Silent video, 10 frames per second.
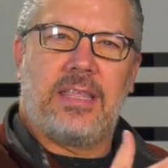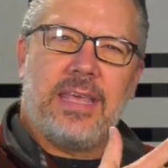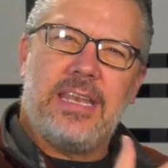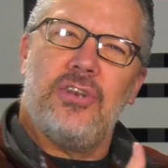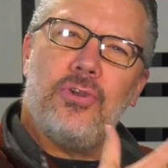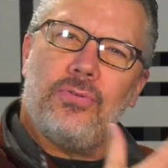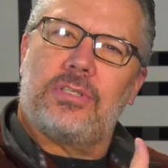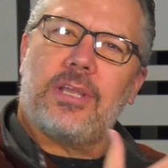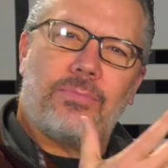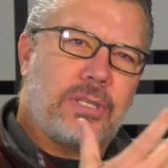They knew
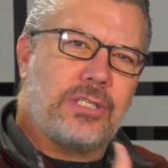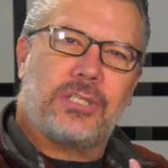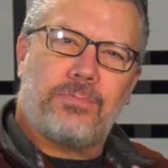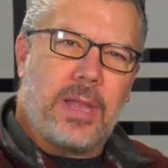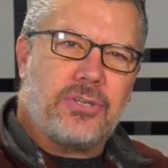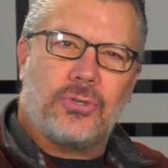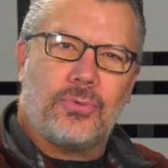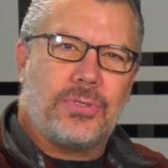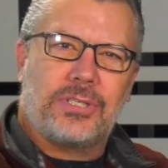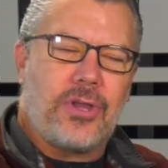something special
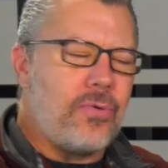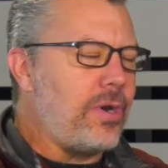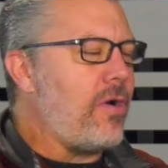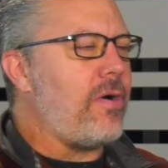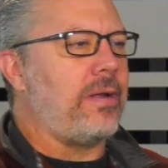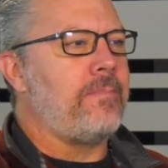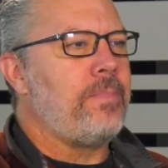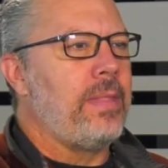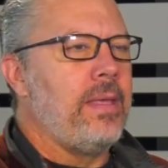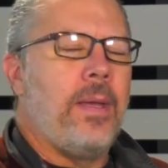was going on.
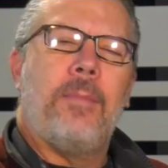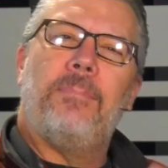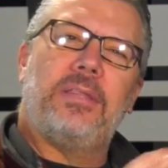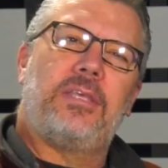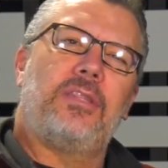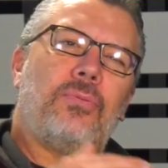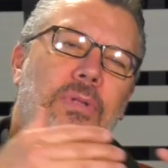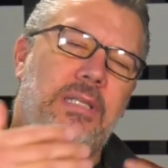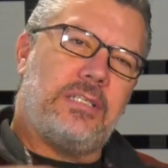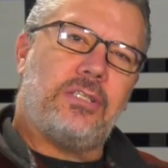But then the
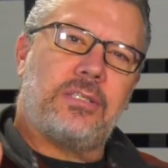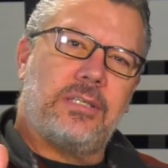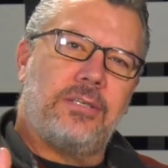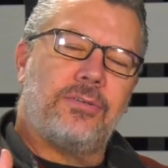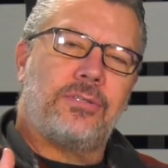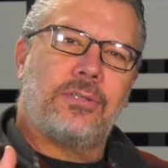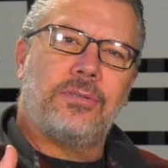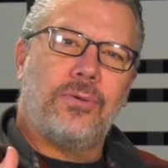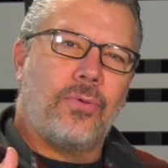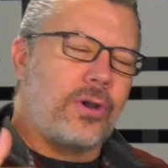religious leaders
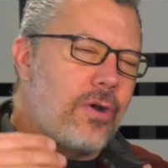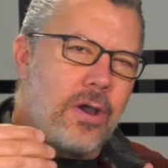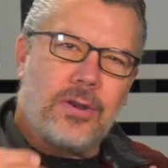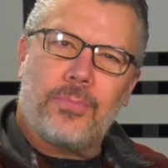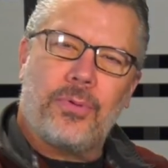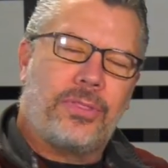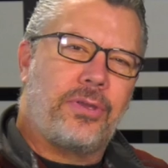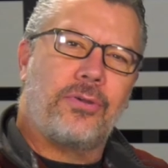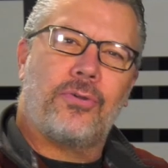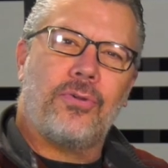were caught up with
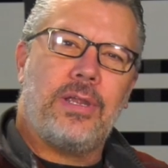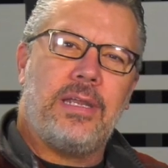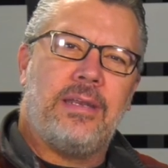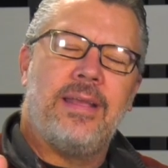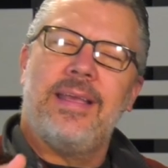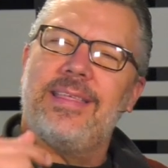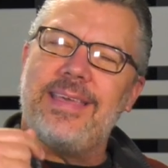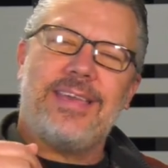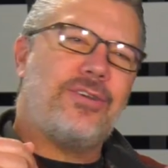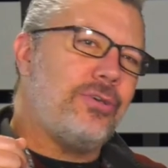their greed.
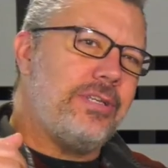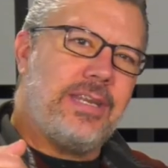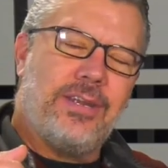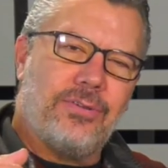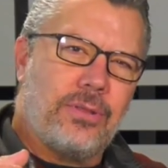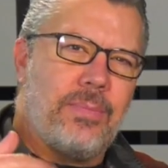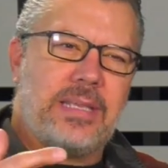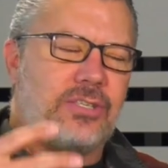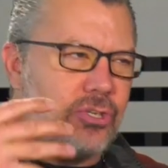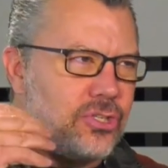They couldn't hear the
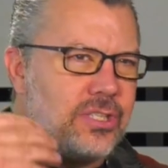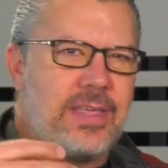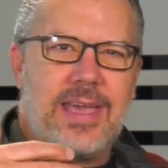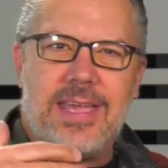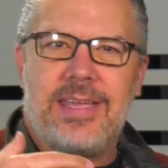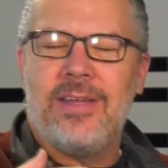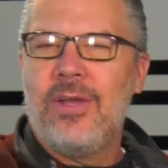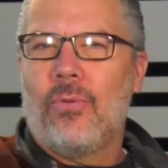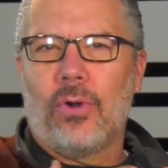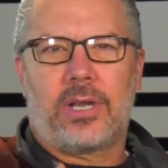message. They
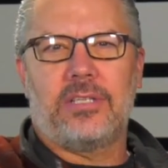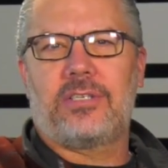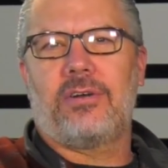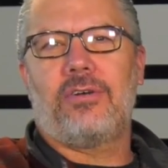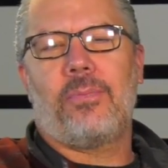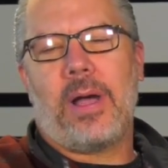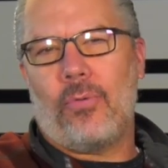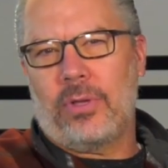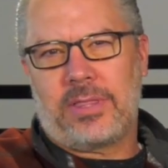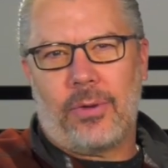were concerned about
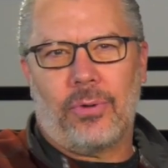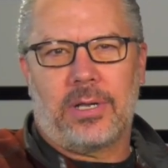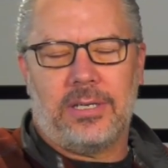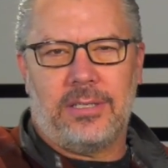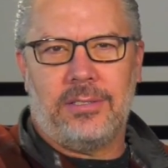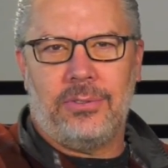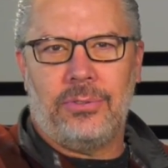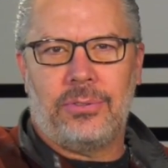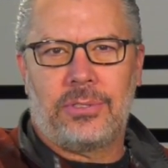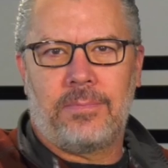what they were going to
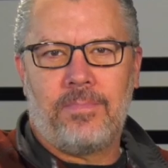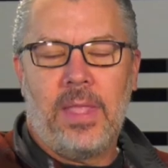lose.